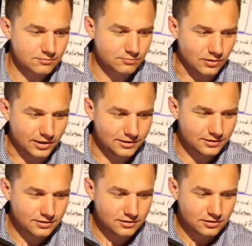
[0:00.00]
Right.
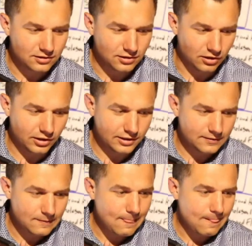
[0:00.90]
Okay.
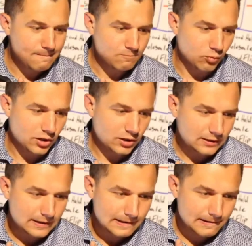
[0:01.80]
Well,
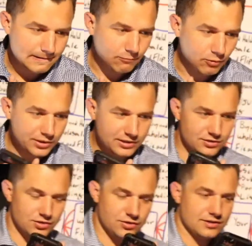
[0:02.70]
what we can
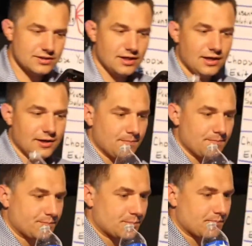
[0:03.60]
do is,
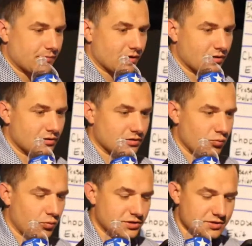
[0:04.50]

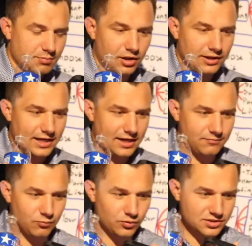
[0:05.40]
does Polly have,
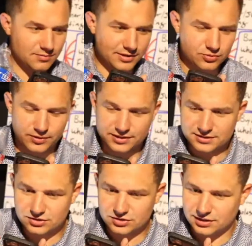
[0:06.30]
what's the best way to
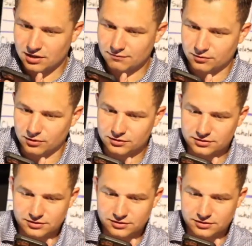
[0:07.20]
send you the offer?